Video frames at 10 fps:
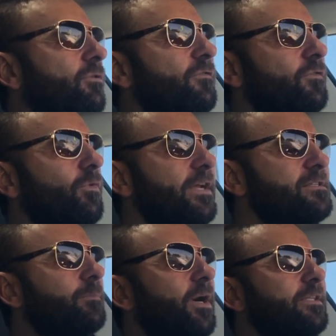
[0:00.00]
Griffin
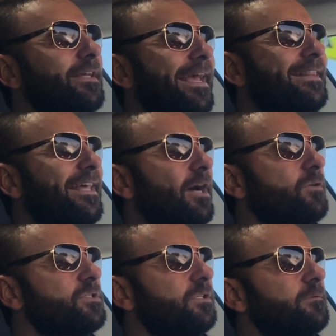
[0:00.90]
raised the button to eight
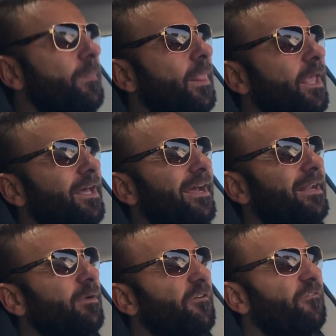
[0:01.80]
thousand, and I
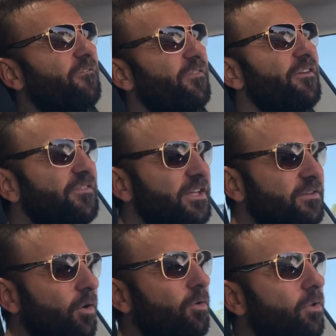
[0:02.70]
had about fifty
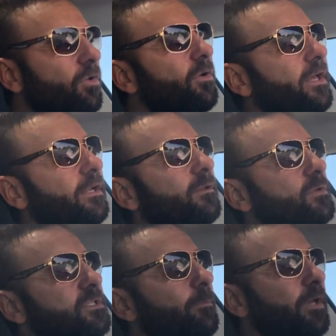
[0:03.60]
total, and it
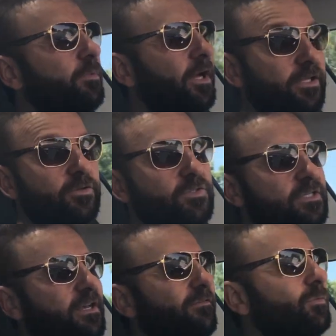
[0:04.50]
was in the big line induced
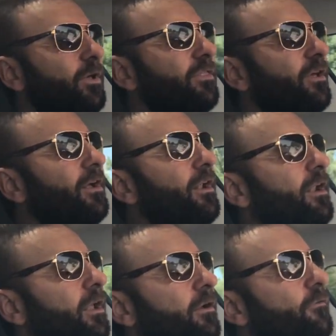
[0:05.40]
a seven with
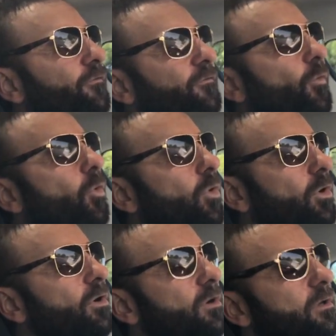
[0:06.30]

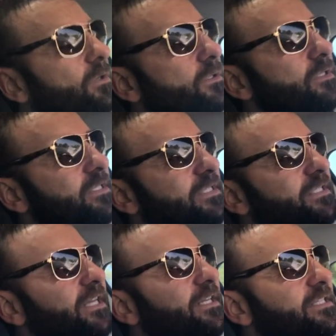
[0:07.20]
four,
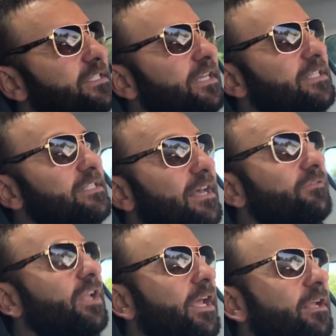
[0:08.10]
six, six,
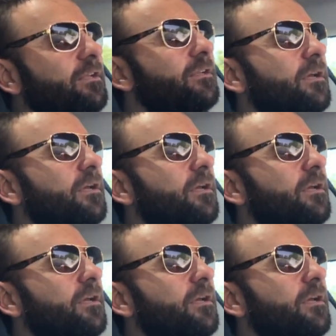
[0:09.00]
seven, eight.